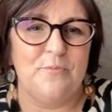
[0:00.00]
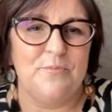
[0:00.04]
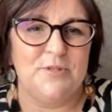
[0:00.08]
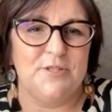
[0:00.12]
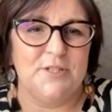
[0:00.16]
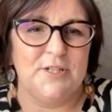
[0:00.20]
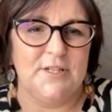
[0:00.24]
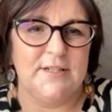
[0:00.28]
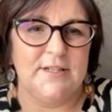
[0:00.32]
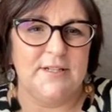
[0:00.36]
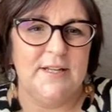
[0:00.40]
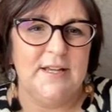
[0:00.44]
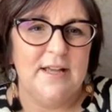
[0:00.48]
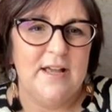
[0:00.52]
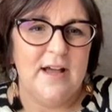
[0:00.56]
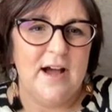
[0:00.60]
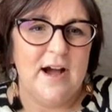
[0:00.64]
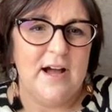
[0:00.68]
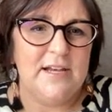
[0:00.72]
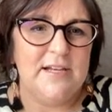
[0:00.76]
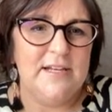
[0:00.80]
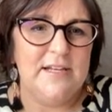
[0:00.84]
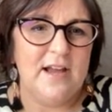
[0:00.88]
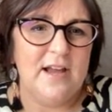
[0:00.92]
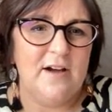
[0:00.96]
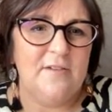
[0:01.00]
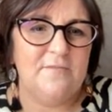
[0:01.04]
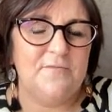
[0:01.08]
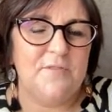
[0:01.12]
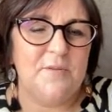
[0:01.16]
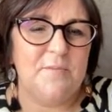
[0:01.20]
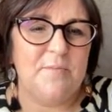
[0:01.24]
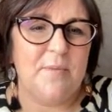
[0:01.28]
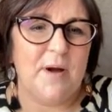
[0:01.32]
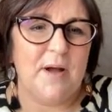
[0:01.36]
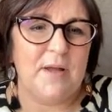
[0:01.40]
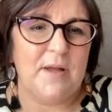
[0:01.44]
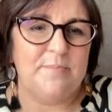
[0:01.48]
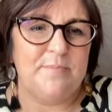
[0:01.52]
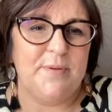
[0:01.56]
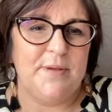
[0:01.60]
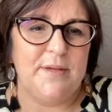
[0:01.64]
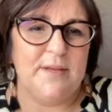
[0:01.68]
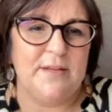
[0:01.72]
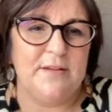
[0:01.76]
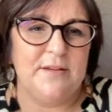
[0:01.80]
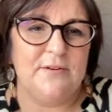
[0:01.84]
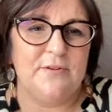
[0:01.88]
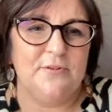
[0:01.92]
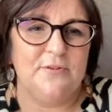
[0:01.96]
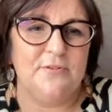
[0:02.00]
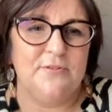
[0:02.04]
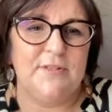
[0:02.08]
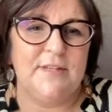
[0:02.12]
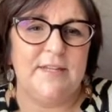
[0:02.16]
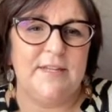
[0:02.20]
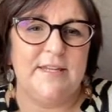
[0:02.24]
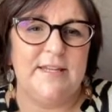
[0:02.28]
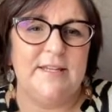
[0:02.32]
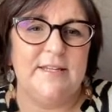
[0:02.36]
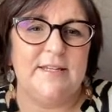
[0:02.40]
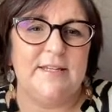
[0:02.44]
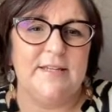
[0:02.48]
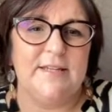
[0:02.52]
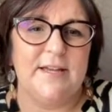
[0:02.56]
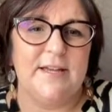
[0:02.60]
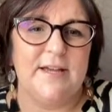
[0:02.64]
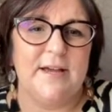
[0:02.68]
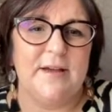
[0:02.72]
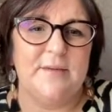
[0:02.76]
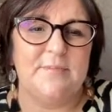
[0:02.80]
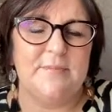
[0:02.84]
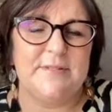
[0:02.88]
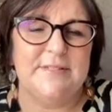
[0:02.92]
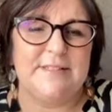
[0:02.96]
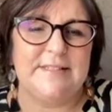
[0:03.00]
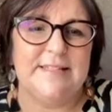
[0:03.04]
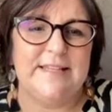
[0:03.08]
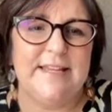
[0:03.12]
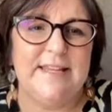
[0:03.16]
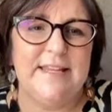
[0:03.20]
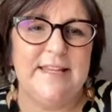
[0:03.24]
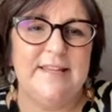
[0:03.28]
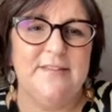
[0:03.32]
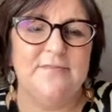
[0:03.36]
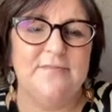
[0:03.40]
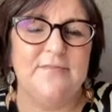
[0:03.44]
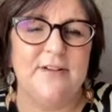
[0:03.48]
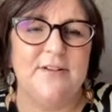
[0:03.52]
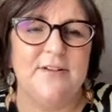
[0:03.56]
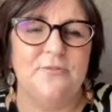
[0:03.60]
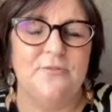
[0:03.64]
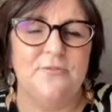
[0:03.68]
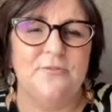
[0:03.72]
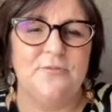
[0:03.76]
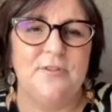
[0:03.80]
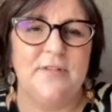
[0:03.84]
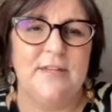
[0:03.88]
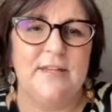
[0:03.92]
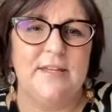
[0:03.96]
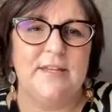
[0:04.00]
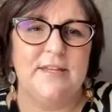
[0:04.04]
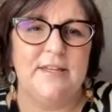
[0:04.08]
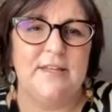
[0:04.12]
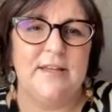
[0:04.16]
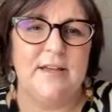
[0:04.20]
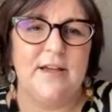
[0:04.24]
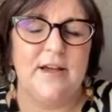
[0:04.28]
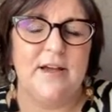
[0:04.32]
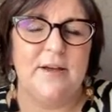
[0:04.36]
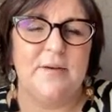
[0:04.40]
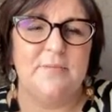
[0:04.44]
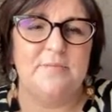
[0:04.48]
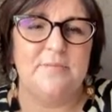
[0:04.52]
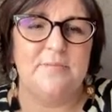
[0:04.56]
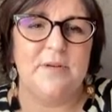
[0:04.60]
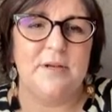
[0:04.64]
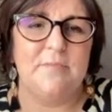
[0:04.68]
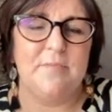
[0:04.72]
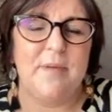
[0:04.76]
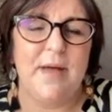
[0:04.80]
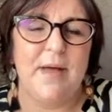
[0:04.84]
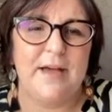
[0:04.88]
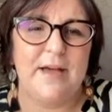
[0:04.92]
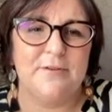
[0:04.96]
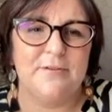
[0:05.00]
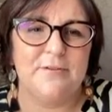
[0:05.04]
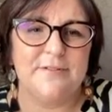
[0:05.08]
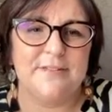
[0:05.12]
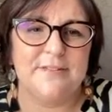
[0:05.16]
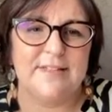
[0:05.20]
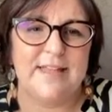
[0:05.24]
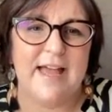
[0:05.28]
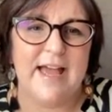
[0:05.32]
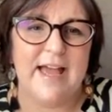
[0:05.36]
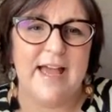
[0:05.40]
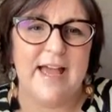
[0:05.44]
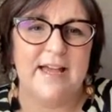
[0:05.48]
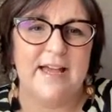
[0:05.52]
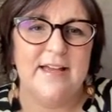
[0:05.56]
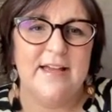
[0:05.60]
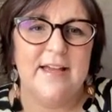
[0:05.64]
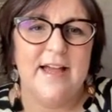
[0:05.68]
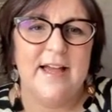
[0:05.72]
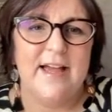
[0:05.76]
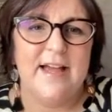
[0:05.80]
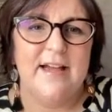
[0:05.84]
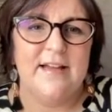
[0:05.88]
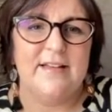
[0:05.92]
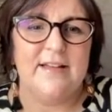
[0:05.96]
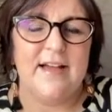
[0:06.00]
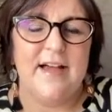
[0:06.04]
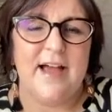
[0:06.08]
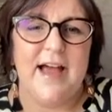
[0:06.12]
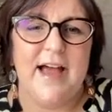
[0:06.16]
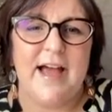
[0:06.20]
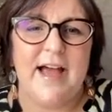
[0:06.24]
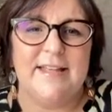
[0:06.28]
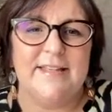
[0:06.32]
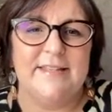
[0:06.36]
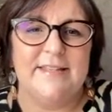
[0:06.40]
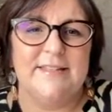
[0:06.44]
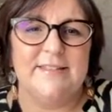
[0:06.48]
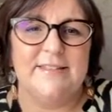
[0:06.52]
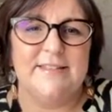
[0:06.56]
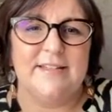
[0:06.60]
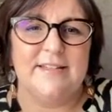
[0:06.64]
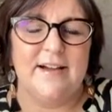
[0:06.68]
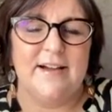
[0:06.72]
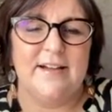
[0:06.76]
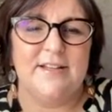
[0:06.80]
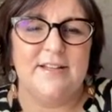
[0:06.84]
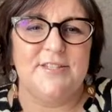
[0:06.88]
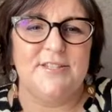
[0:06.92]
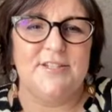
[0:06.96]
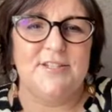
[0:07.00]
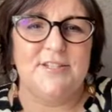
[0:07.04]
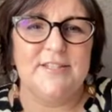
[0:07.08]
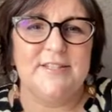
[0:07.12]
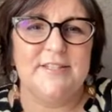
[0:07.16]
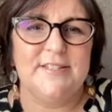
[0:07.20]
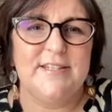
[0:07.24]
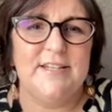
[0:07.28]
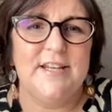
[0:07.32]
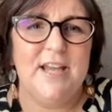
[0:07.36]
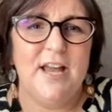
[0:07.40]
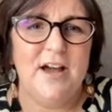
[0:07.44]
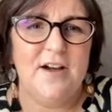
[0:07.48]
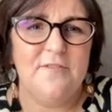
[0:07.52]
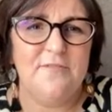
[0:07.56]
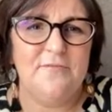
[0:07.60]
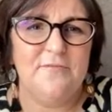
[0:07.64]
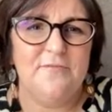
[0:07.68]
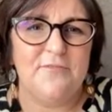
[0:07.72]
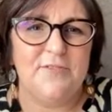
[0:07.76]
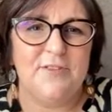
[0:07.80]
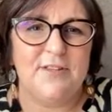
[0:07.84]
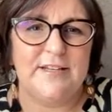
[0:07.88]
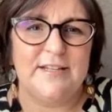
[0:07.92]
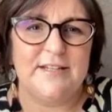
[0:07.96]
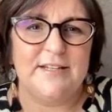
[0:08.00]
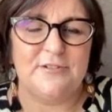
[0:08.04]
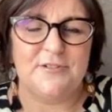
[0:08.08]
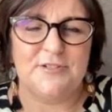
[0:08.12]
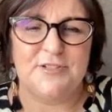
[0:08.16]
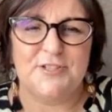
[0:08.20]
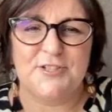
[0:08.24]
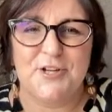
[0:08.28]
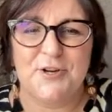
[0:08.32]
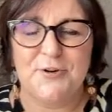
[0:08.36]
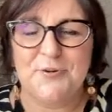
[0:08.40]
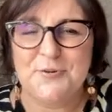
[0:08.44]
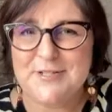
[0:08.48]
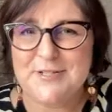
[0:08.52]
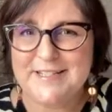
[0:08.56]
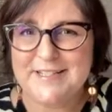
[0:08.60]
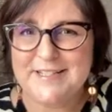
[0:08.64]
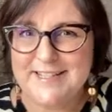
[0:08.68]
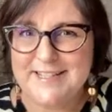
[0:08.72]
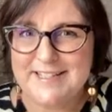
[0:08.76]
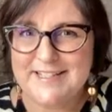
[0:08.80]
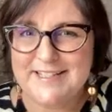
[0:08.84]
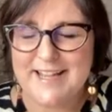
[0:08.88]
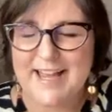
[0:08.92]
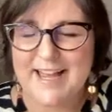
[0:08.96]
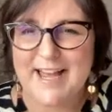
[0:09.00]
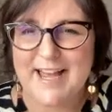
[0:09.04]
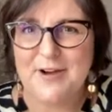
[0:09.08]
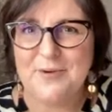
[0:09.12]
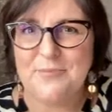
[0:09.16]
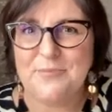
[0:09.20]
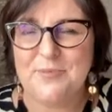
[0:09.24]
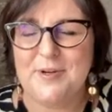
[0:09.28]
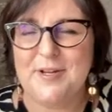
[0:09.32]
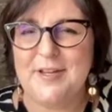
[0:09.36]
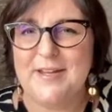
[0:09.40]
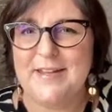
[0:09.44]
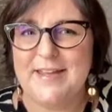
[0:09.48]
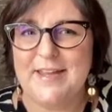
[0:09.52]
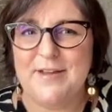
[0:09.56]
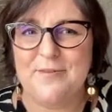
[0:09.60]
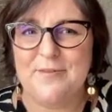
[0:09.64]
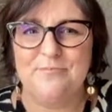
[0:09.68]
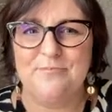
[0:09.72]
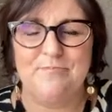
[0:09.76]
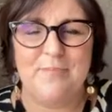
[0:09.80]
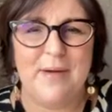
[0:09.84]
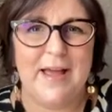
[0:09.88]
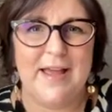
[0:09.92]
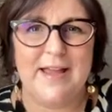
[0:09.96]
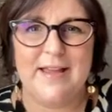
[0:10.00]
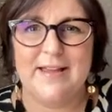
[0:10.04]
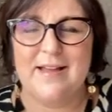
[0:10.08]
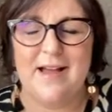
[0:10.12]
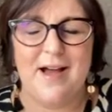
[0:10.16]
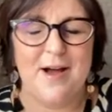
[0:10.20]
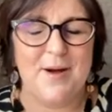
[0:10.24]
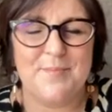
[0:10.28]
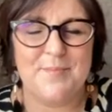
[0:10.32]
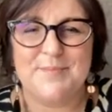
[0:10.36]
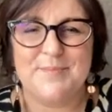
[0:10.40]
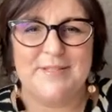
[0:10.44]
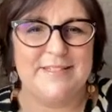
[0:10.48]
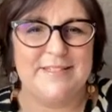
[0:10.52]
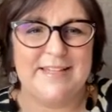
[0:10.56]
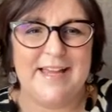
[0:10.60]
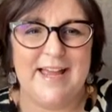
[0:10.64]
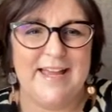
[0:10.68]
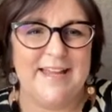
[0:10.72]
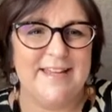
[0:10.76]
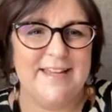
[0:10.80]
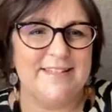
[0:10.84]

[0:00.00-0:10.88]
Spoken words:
option. I love the piping on the sleeve and on the lapels there. And I just love the little shoulder detail, bringing it bang up to